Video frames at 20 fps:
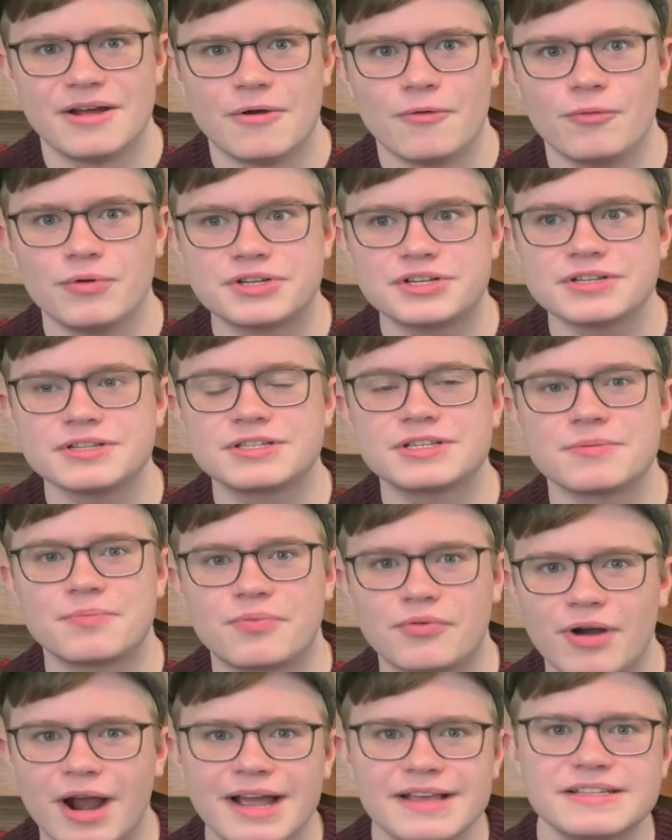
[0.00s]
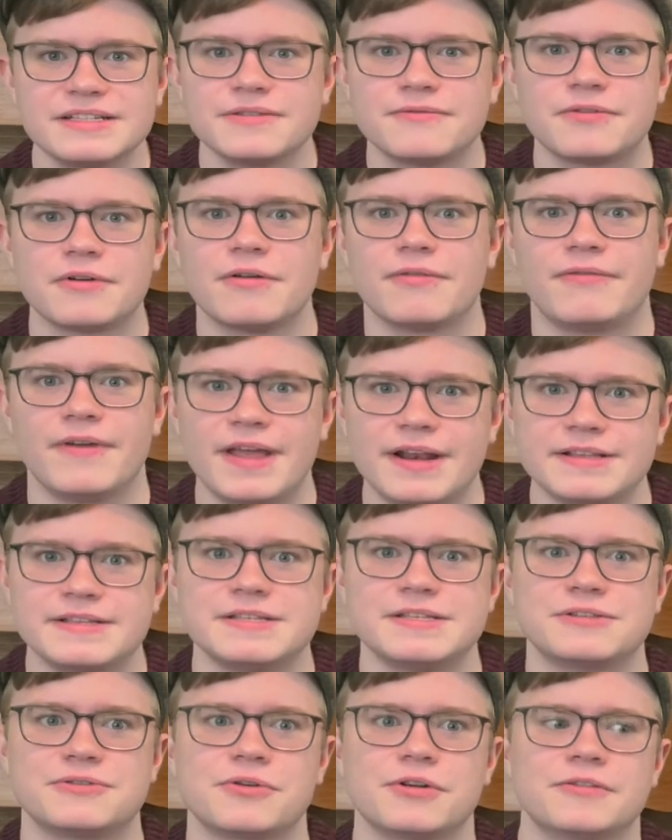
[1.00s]
Which is surprising for a
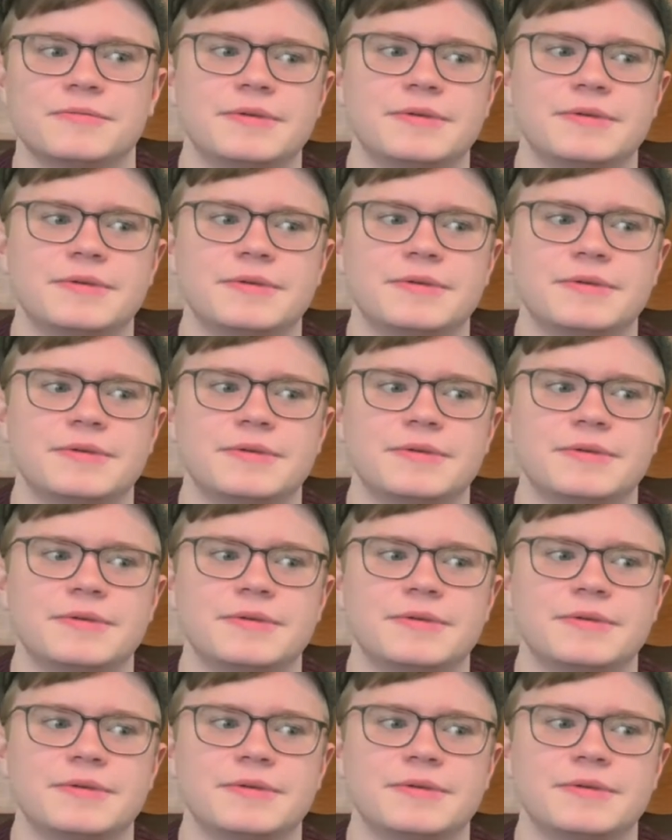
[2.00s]
fantasy story,